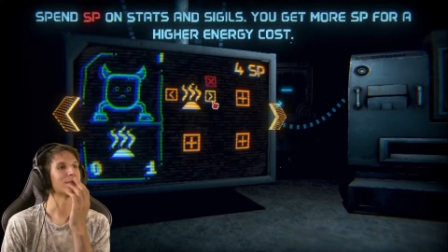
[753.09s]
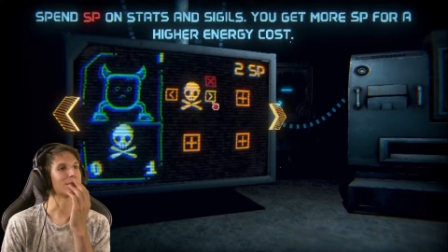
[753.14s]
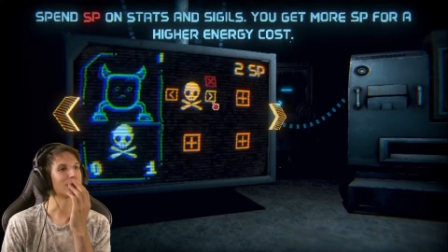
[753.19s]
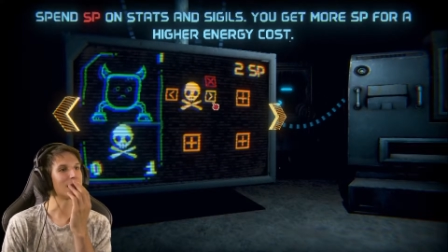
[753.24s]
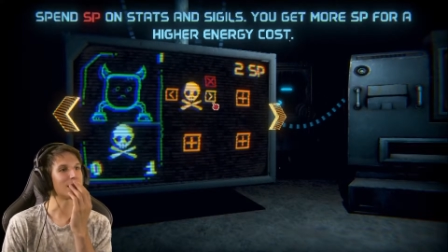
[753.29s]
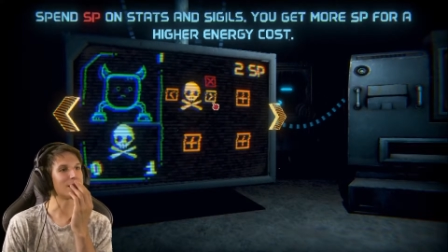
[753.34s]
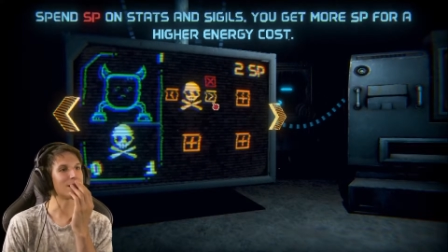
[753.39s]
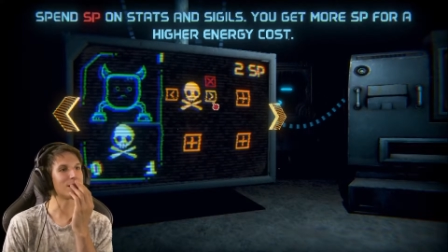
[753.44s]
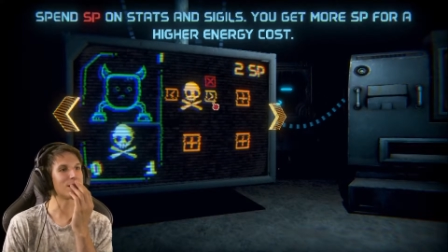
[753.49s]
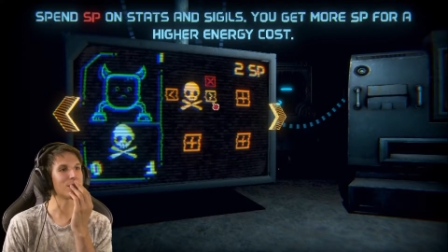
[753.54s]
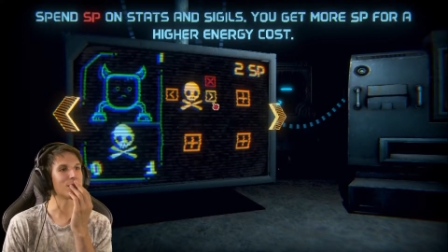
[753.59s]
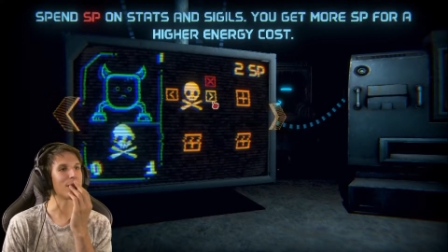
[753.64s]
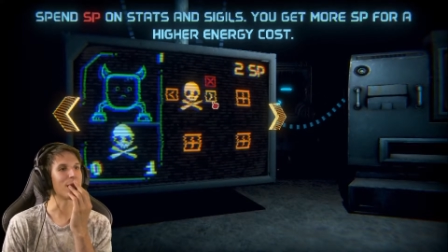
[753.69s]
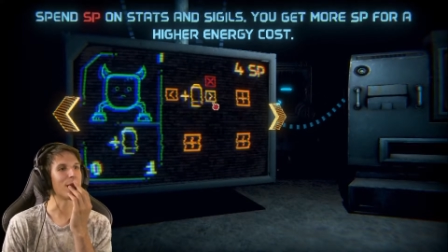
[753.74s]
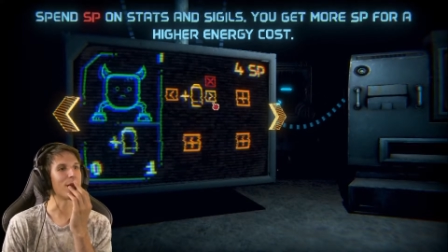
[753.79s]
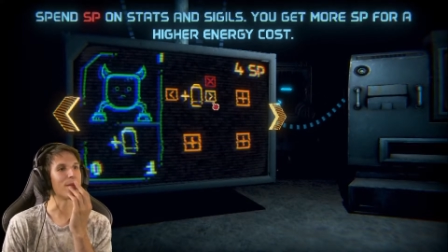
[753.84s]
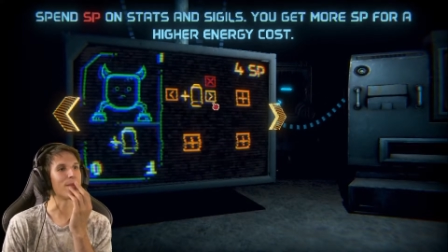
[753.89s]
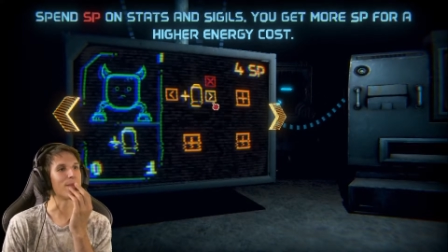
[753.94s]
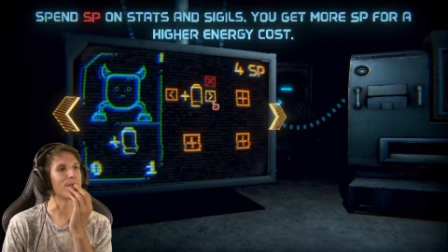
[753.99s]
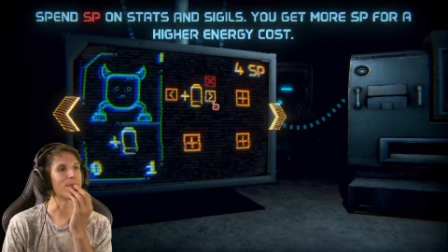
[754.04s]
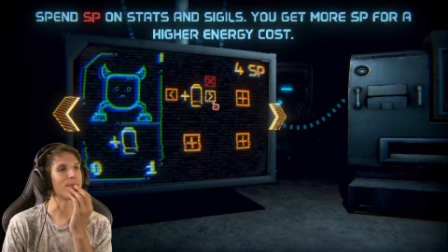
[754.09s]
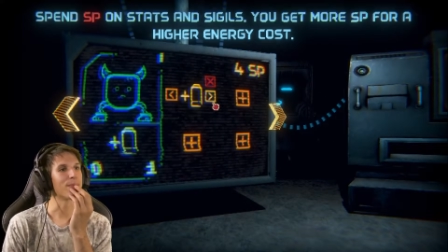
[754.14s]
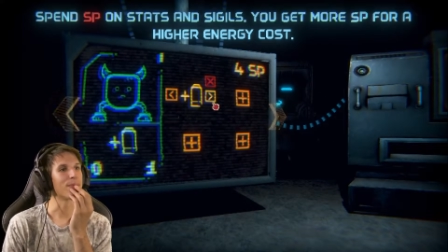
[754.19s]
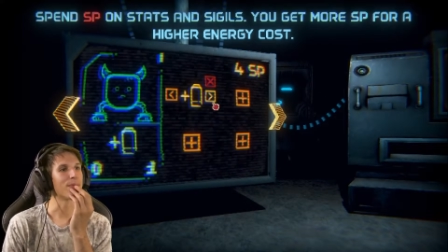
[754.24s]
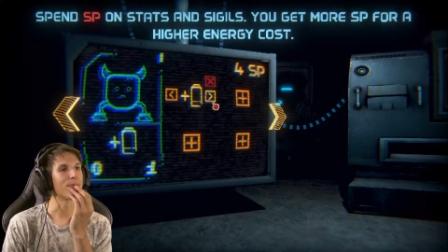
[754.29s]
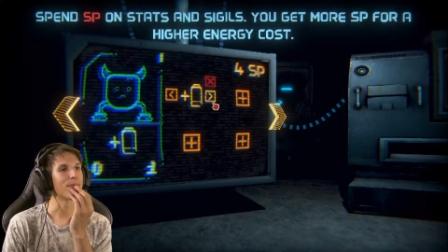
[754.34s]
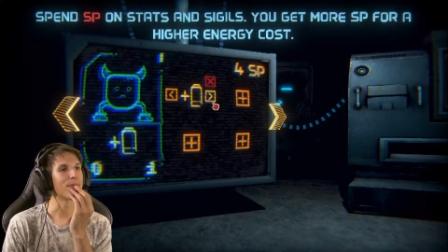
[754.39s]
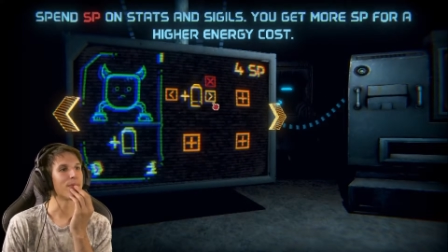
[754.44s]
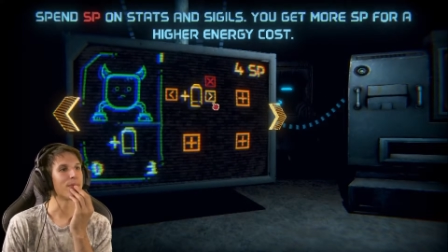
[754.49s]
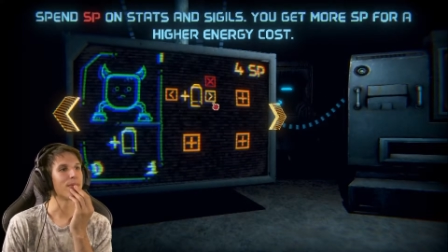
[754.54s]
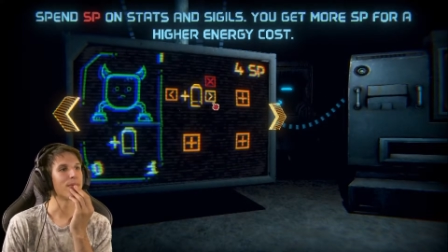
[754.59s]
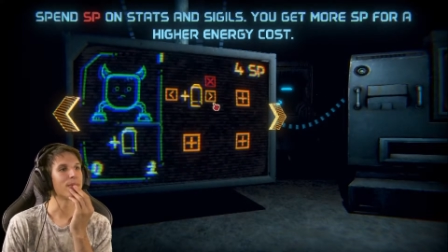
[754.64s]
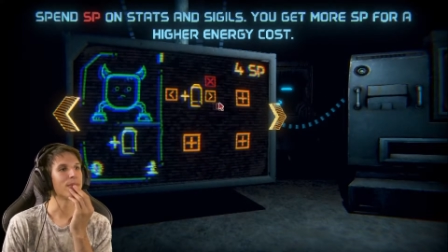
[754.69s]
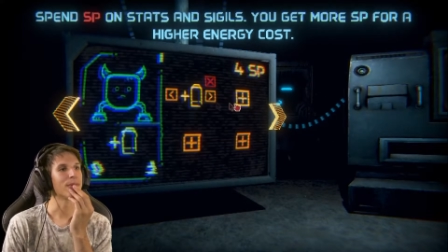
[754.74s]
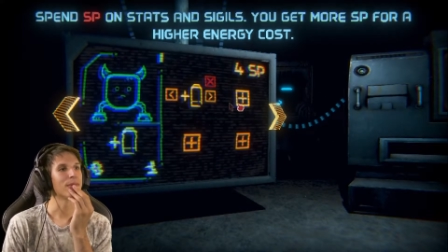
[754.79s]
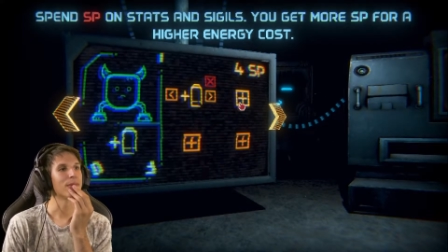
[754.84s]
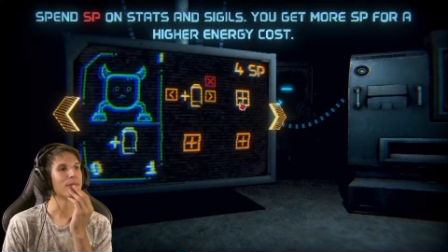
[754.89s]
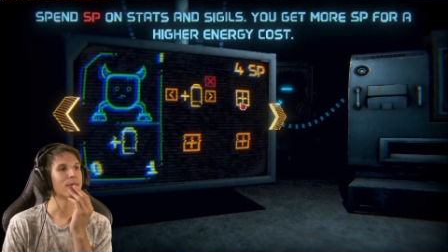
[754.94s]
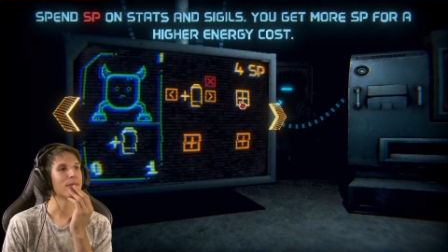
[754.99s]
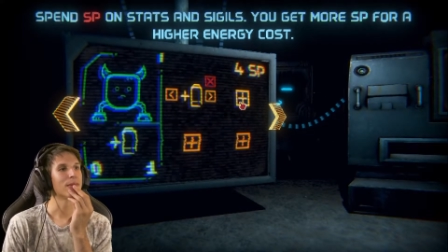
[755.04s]
That's a shame.
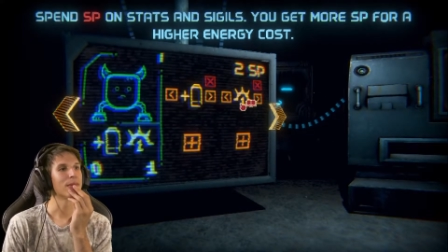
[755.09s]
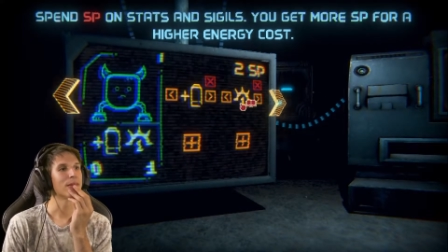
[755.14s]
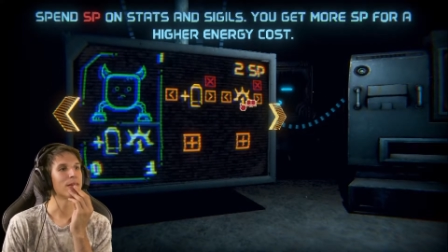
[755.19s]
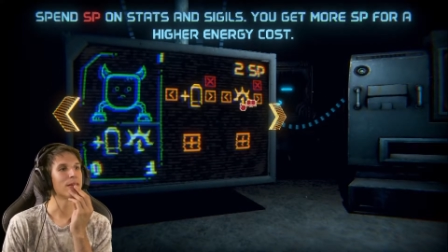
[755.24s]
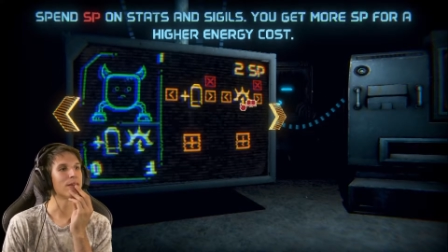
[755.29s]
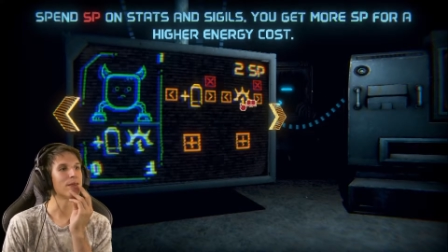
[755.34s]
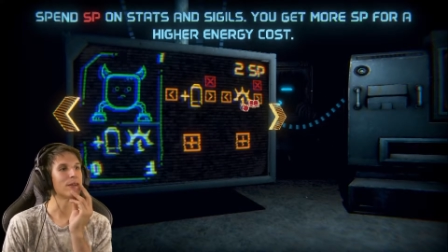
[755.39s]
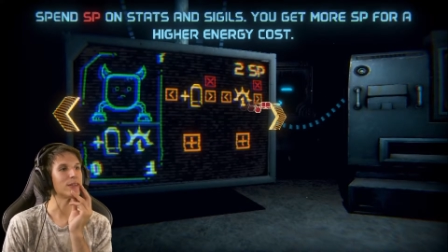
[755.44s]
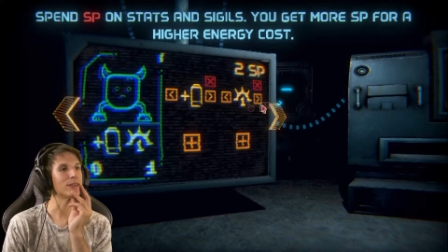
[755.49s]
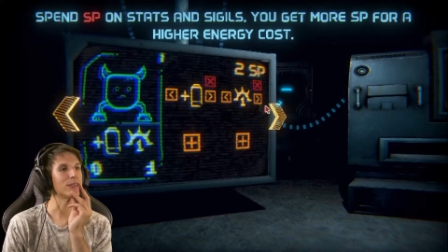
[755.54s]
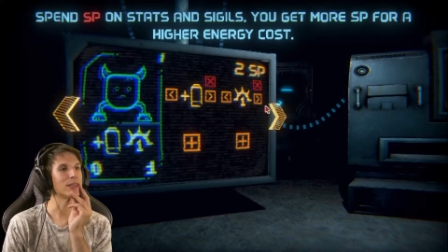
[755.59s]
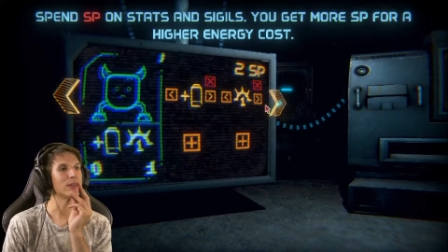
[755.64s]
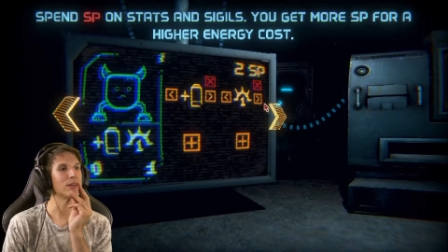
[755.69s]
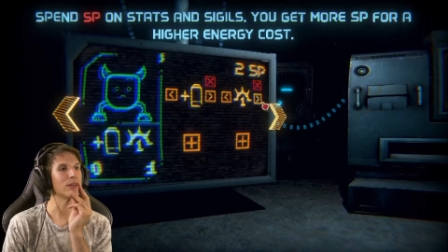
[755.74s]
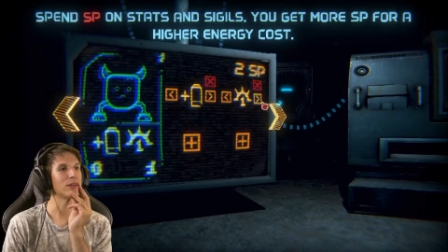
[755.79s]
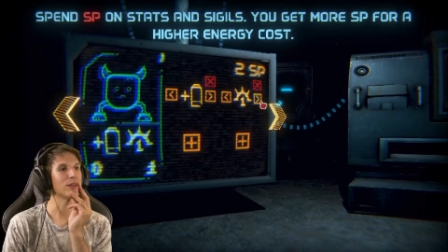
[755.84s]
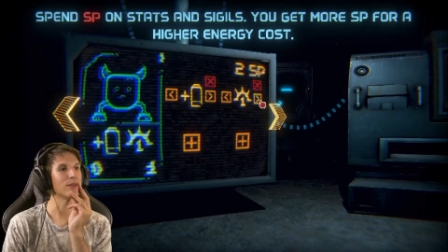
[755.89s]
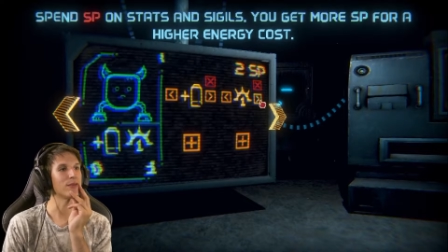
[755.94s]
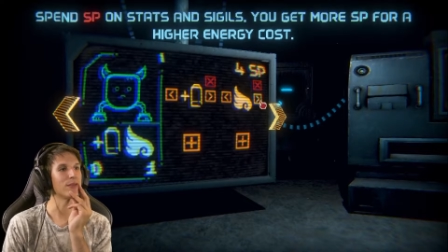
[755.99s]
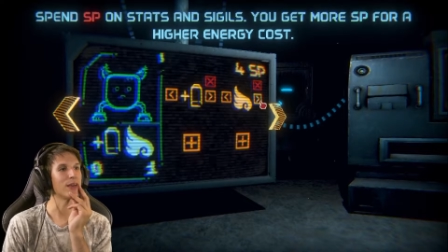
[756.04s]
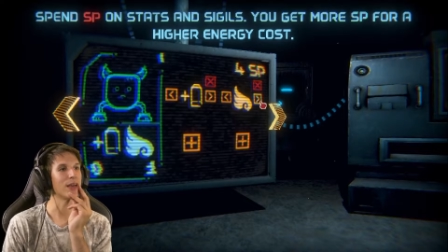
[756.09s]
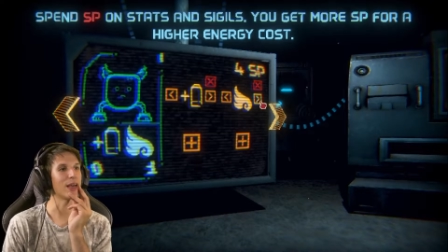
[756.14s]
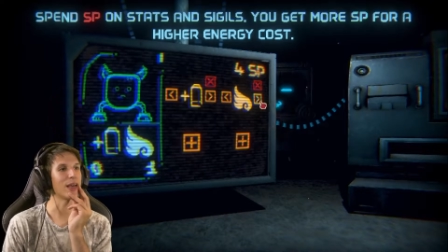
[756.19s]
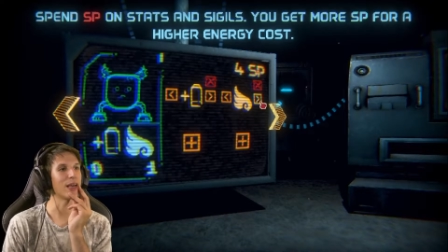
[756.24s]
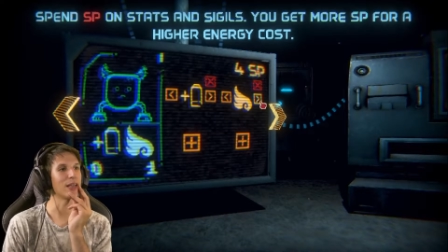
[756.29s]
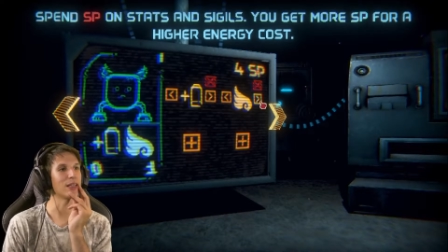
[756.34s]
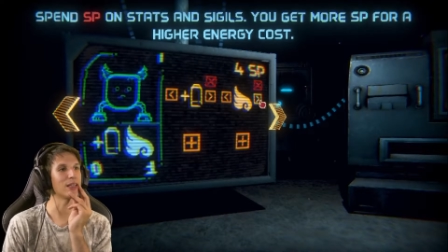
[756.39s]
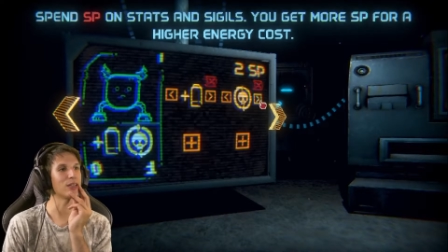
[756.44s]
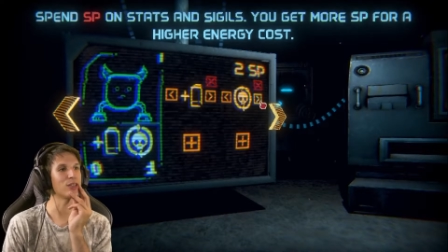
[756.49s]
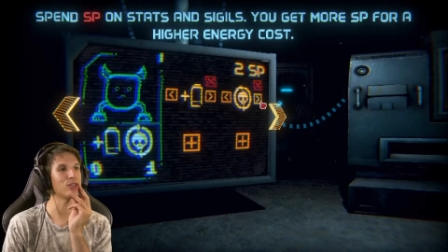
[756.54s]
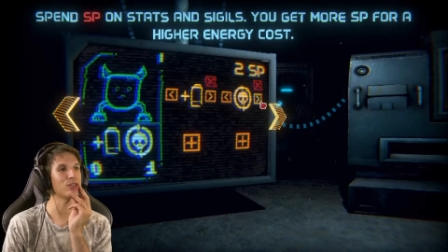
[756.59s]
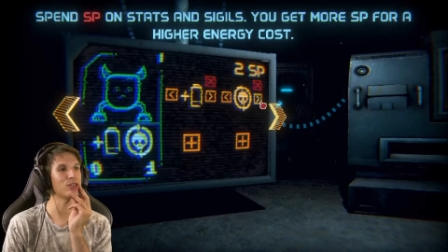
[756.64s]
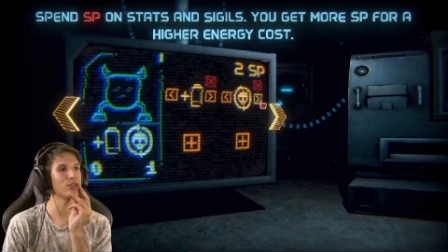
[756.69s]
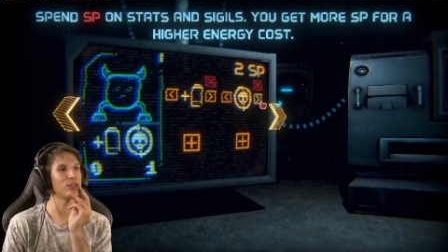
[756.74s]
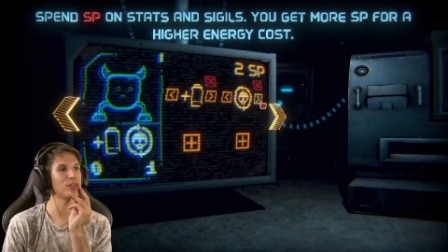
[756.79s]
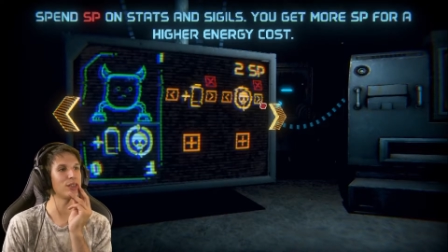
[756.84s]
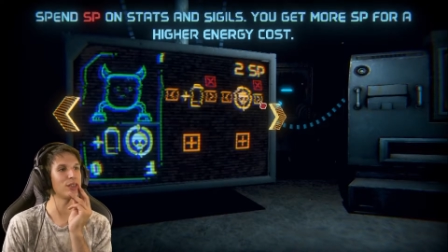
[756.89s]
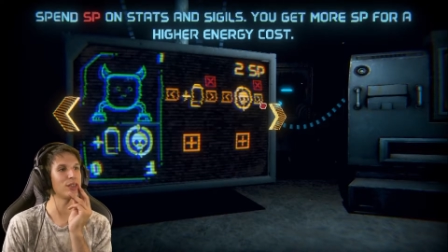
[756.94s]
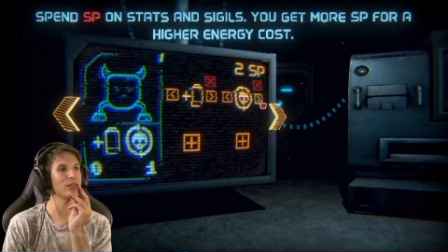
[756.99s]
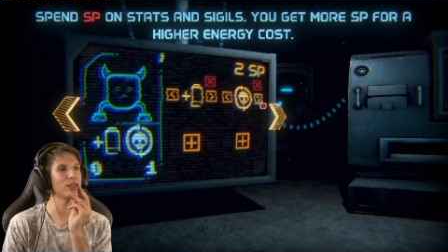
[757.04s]
if I say you give
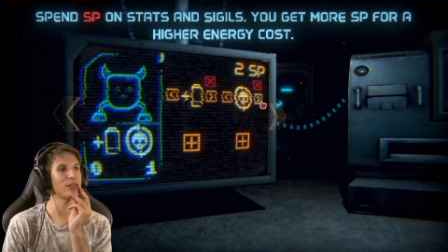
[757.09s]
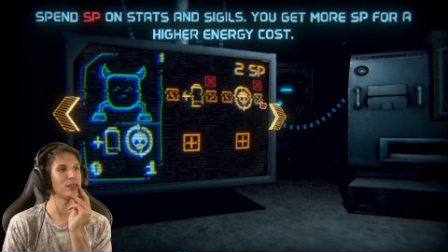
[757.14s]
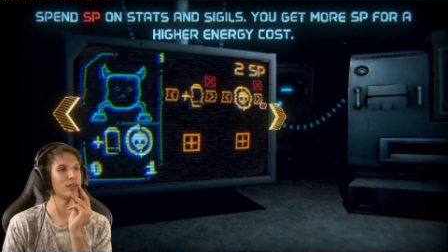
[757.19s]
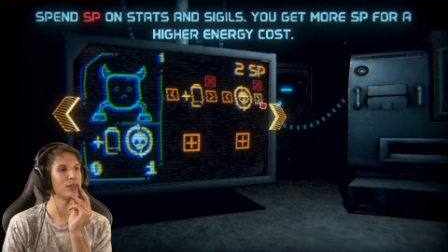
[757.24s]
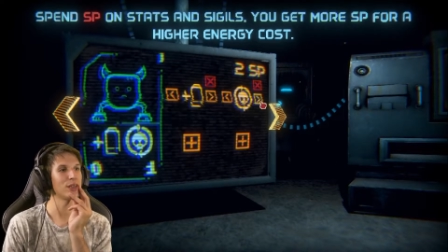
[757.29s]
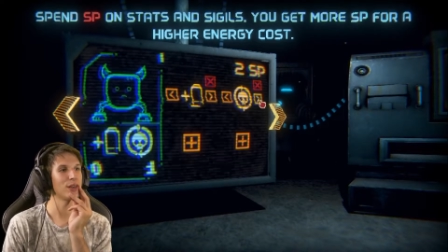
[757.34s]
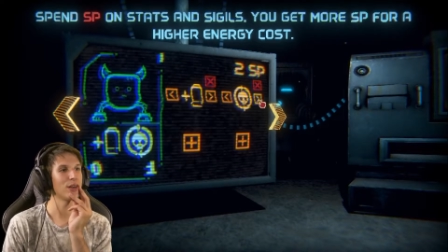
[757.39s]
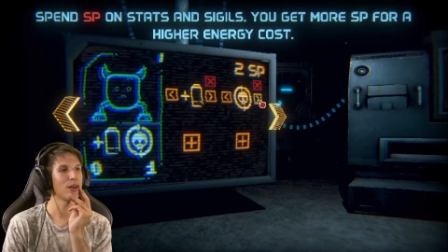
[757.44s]
energy,